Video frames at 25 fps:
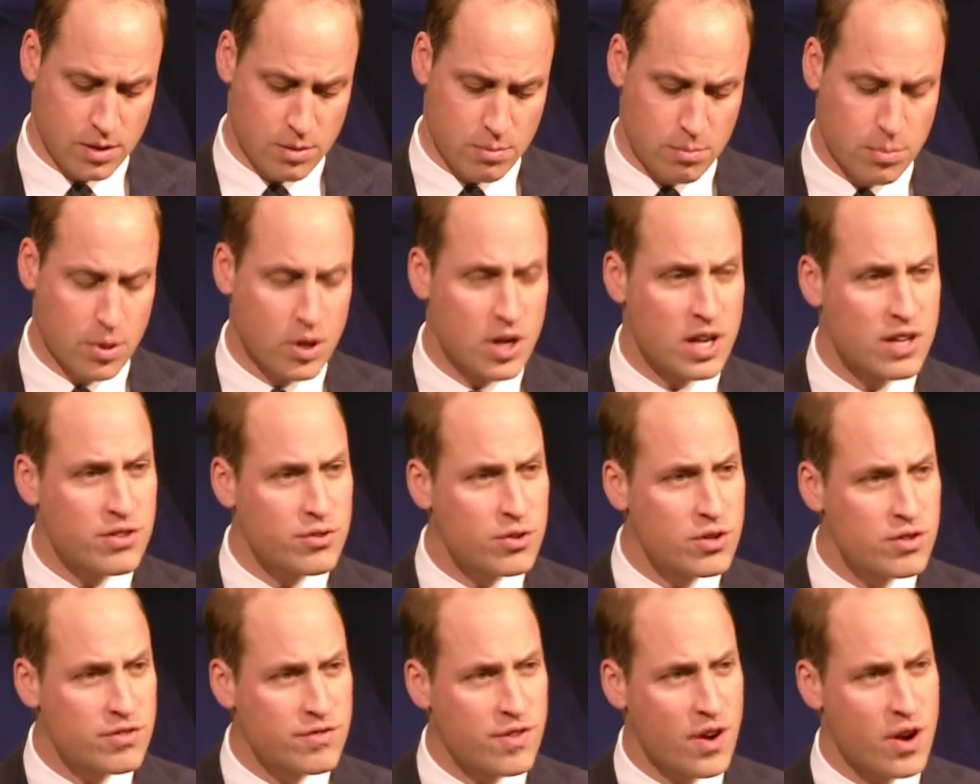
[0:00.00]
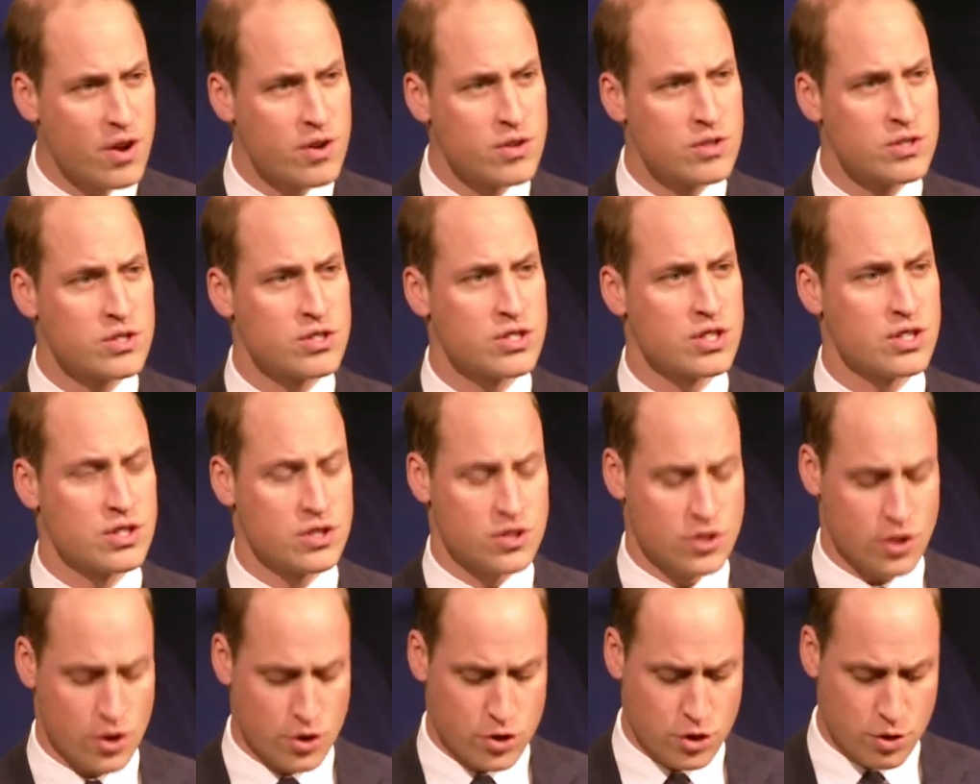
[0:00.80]
Bullying through phones and
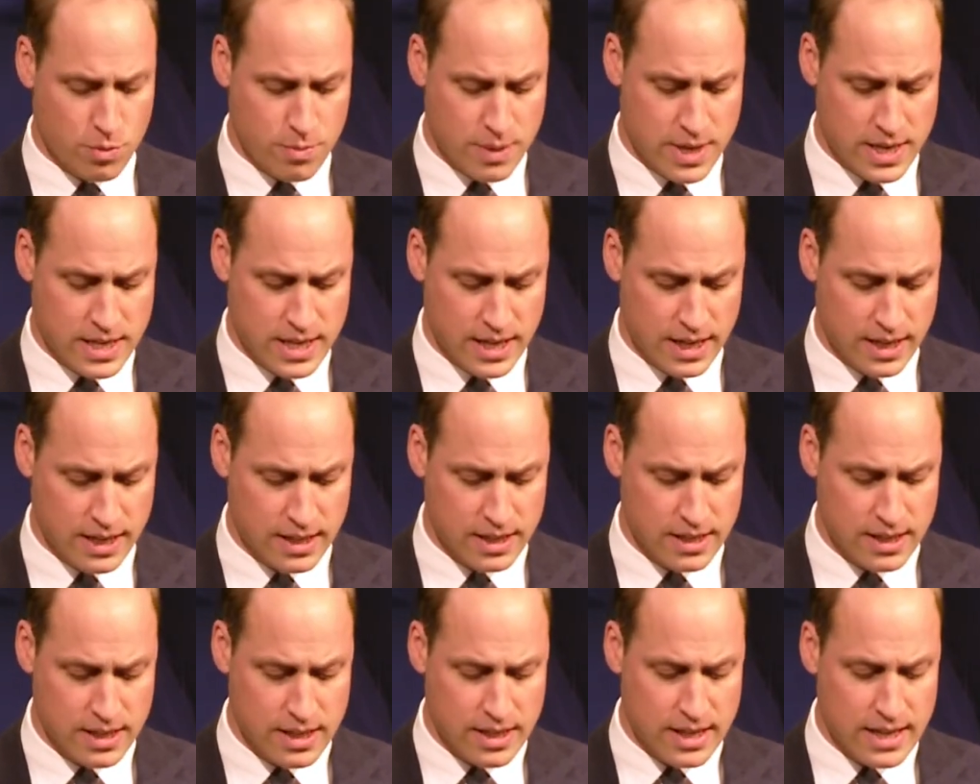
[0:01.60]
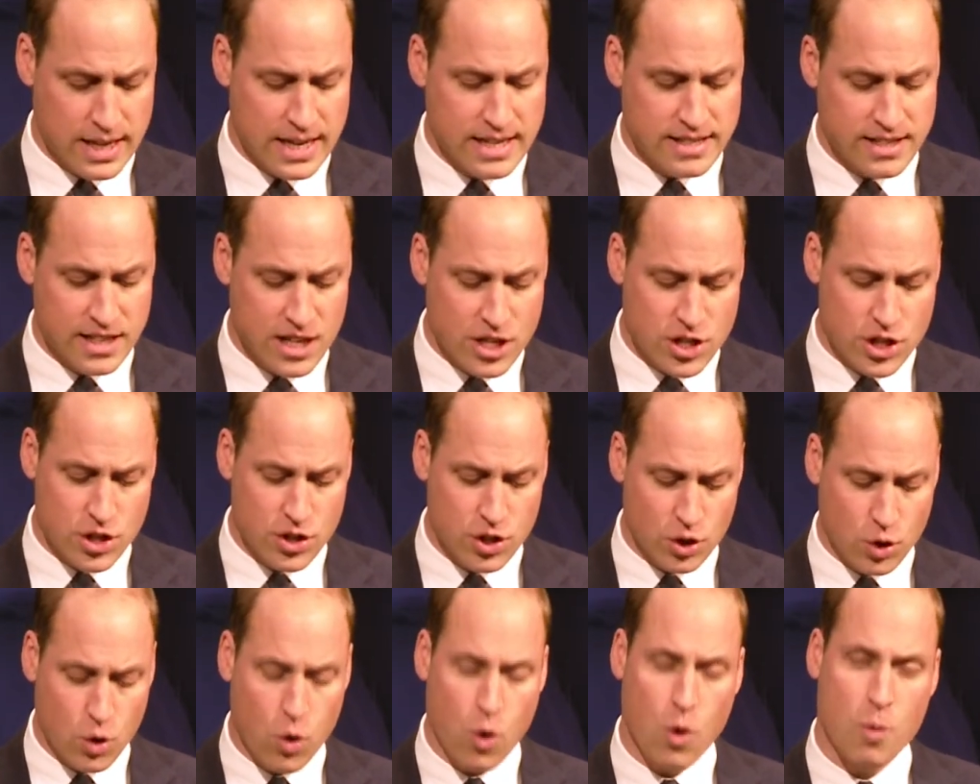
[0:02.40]
social media is an issue
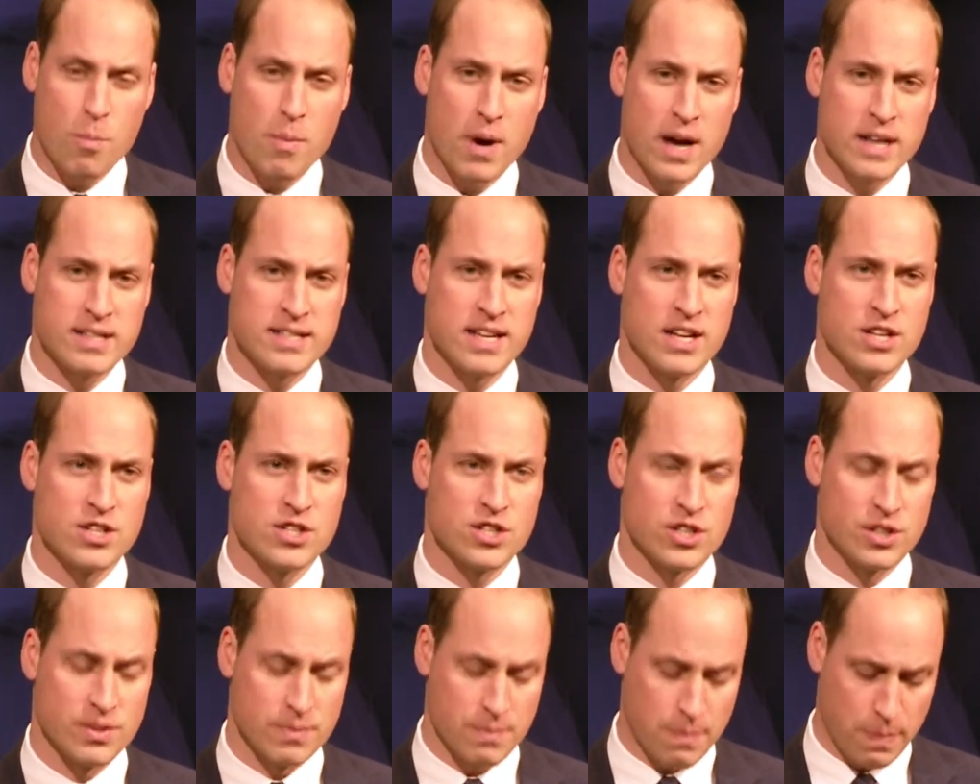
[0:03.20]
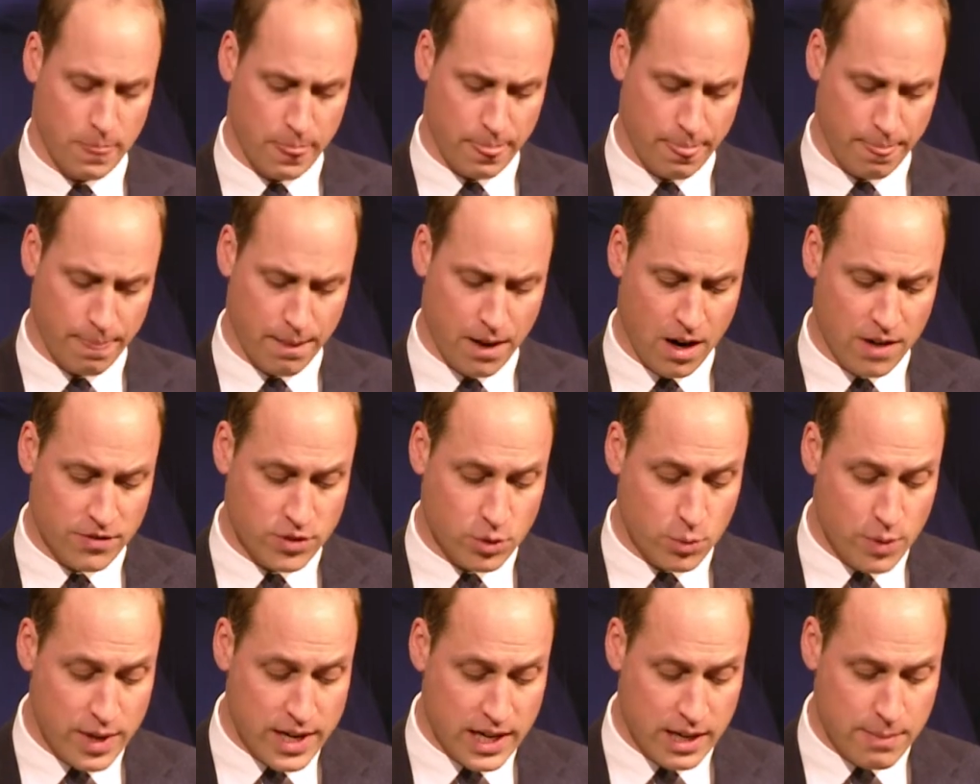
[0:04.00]
that caught my attention
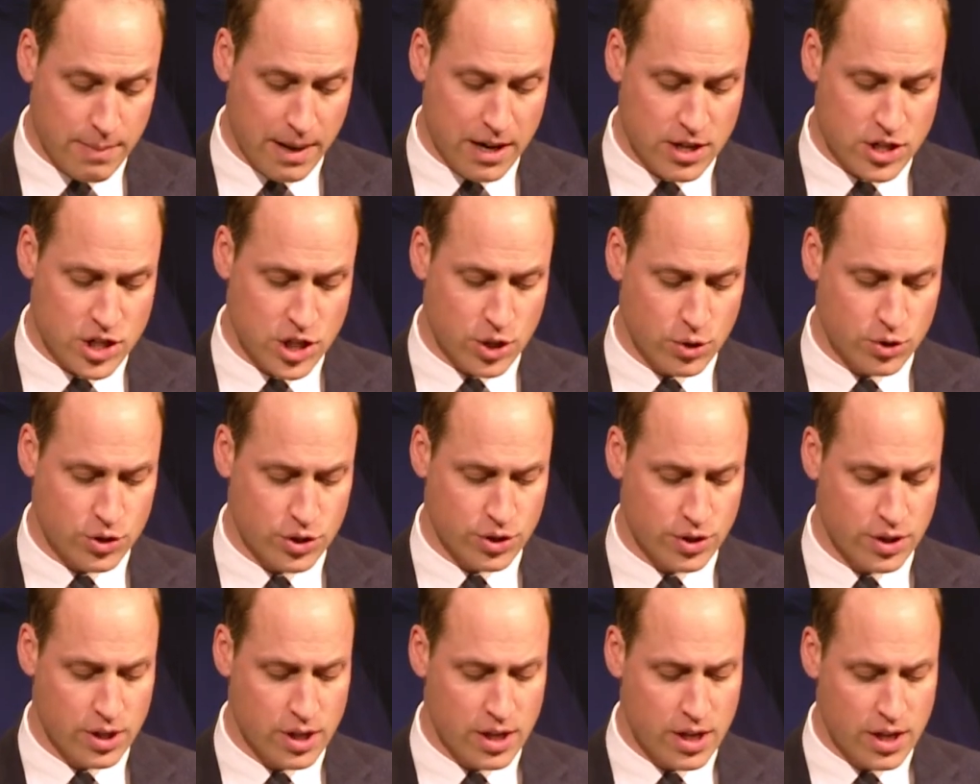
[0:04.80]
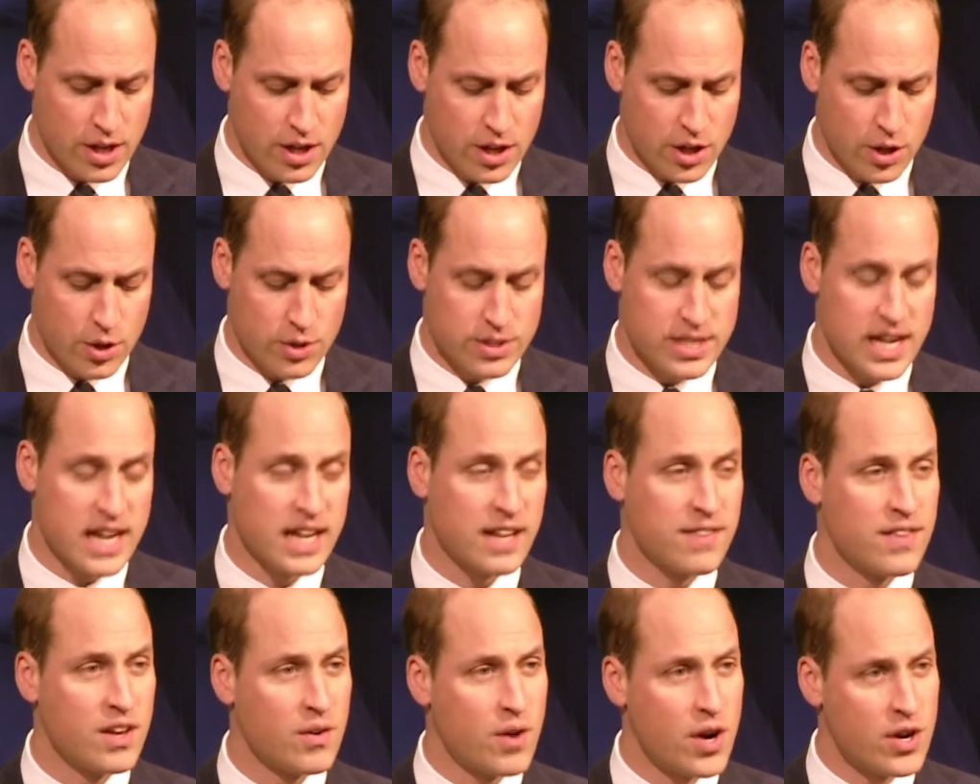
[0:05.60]
after reading about children who had
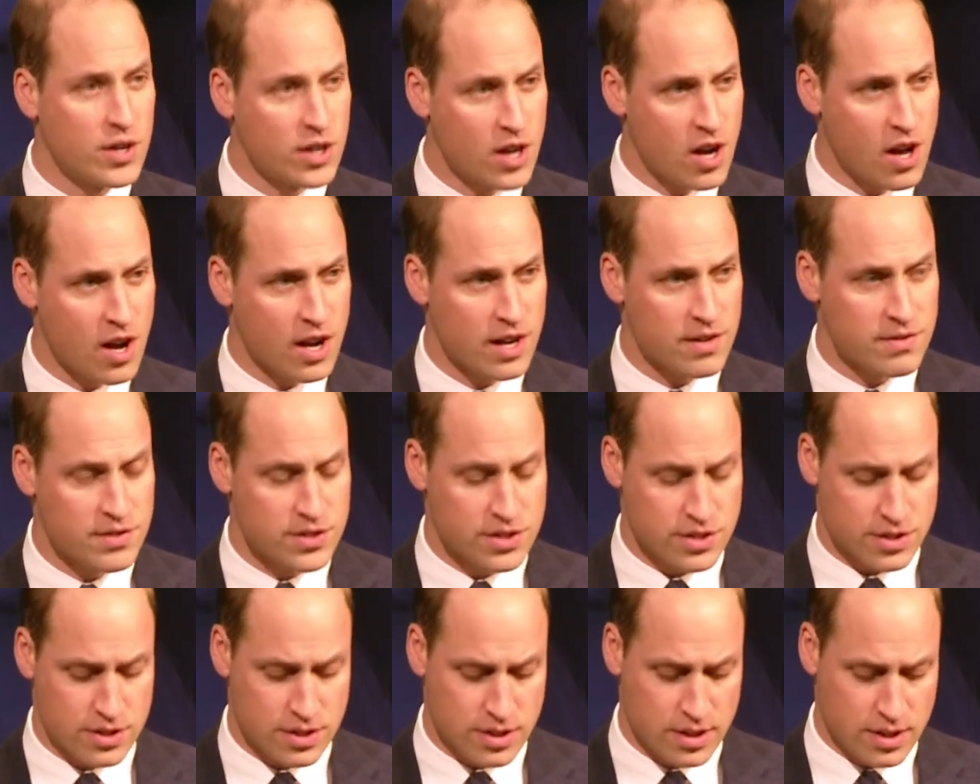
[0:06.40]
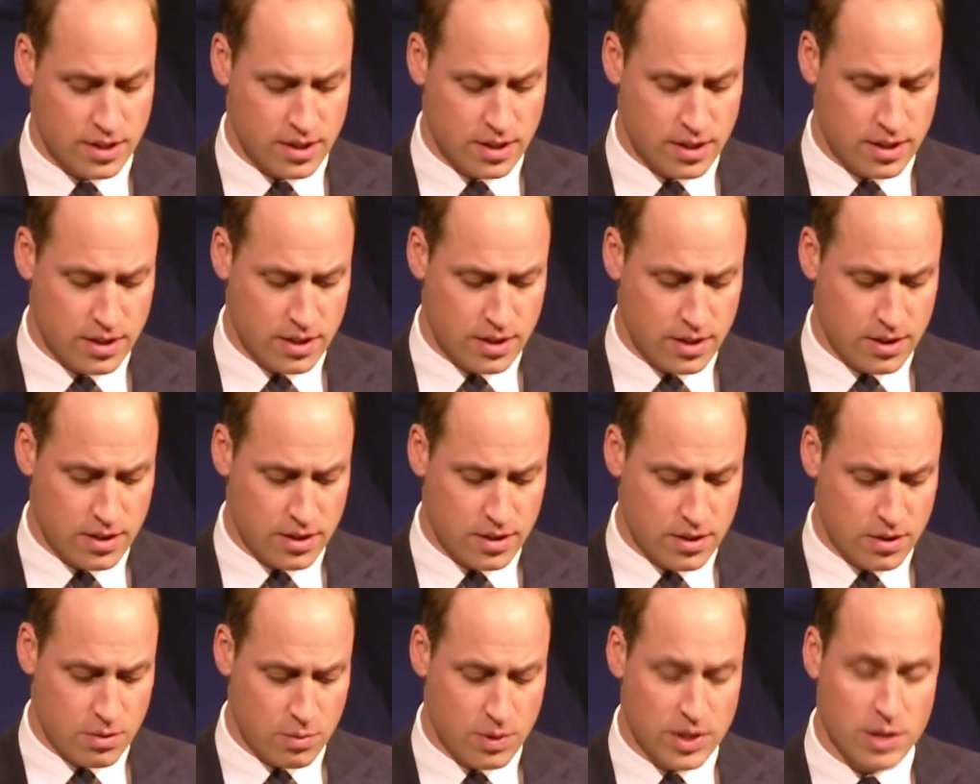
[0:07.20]
taken their own lives
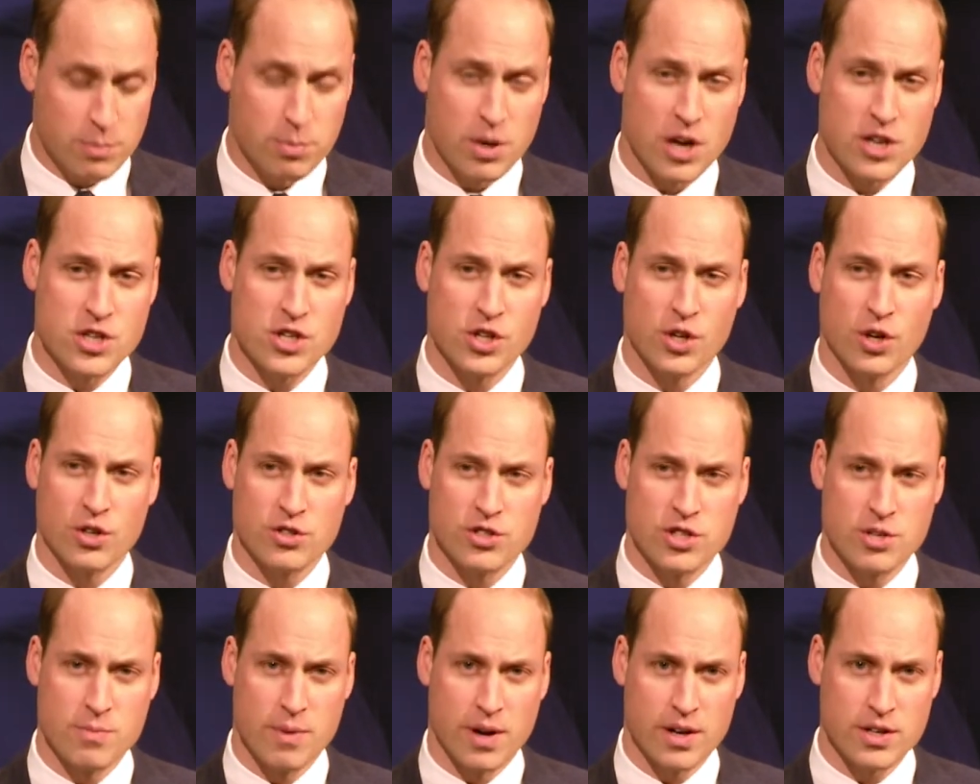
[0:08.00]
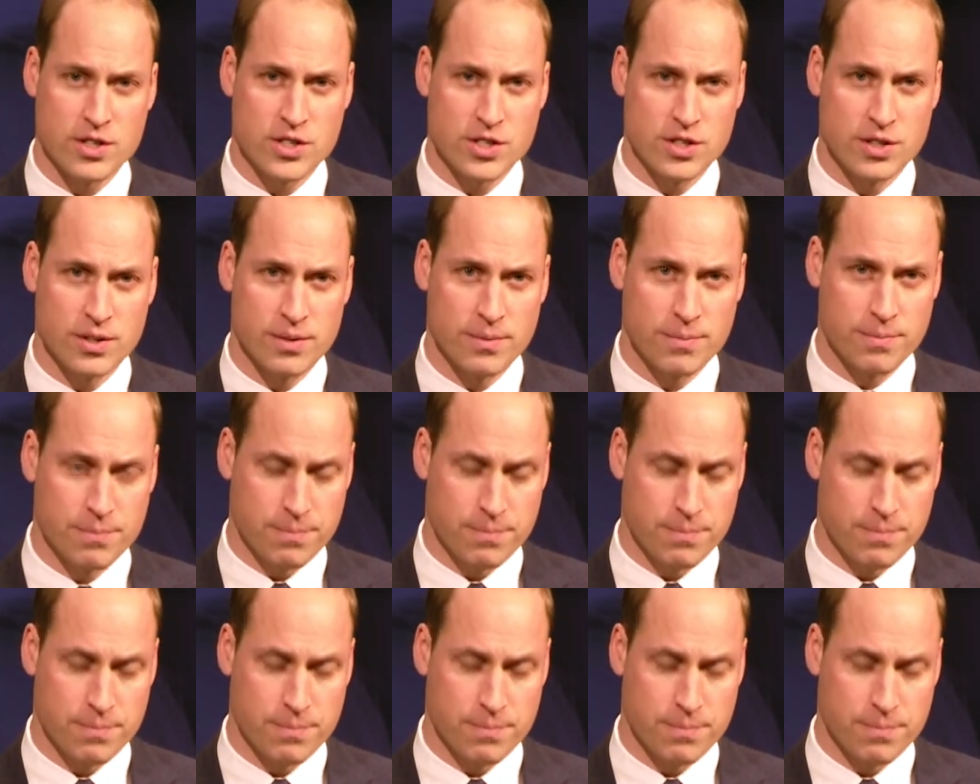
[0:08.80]
when the pressure got too much.